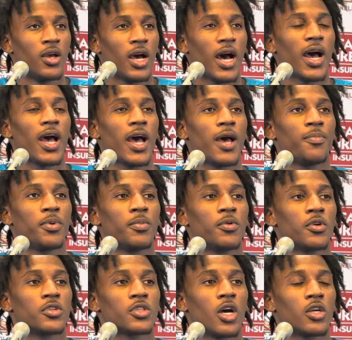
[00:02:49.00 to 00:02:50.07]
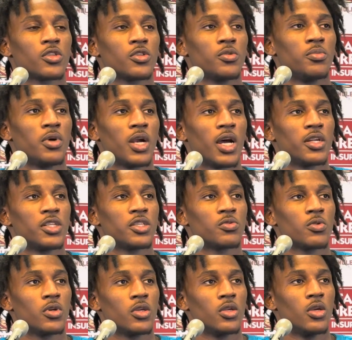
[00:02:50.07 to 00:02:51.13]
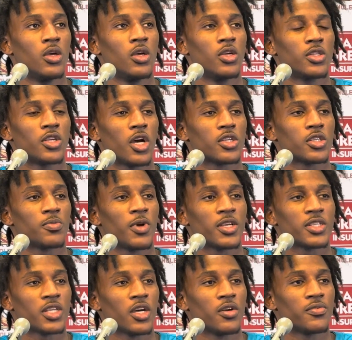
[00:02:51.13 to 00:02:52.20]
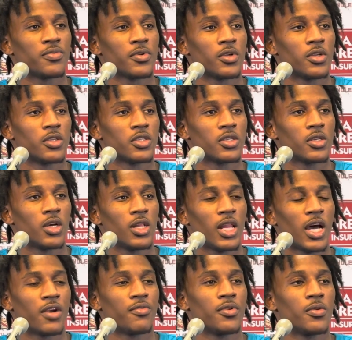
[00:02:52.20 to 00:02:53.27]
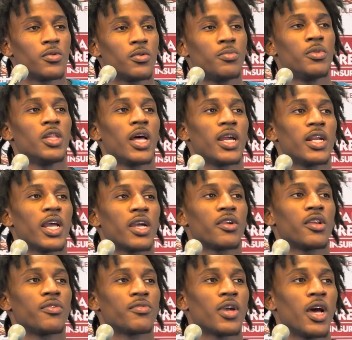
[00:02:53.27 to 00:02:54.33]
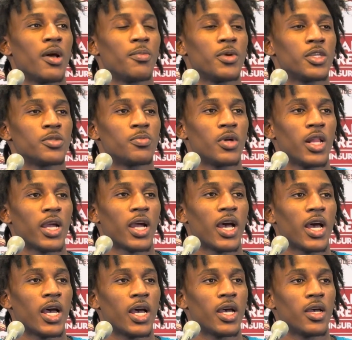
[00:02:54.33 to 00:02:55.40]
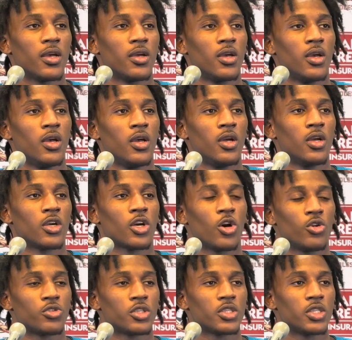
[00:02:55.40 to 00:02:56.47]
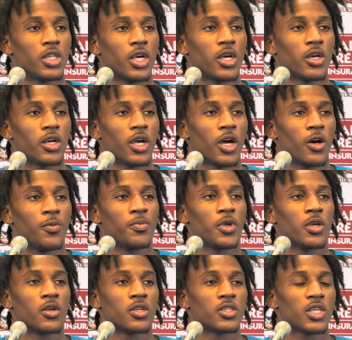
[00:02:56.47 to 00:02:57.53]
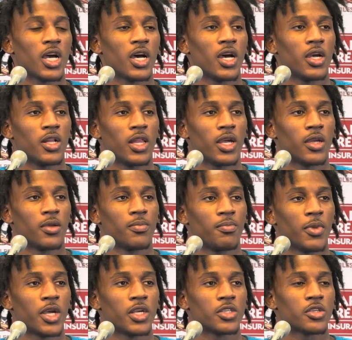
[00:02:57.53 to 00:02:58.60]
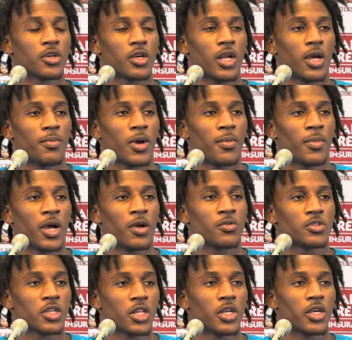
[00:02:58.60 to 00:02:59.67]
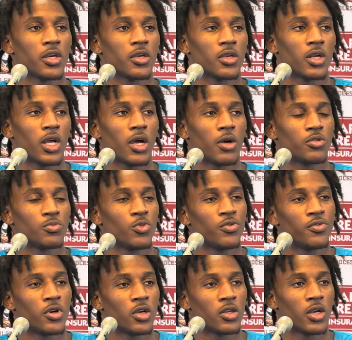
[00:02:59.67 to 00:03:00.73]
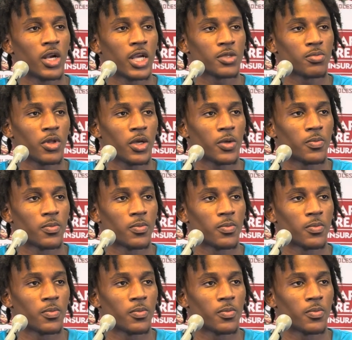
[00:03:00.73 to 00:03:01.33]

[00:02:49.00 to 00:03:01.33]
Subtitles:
had people to talk to, but I just would talk to myself, and a lot of it would be like negative comments. But like I had coaches there to help me on the side, like making sure that my mind was clear and I was moving on to the next play.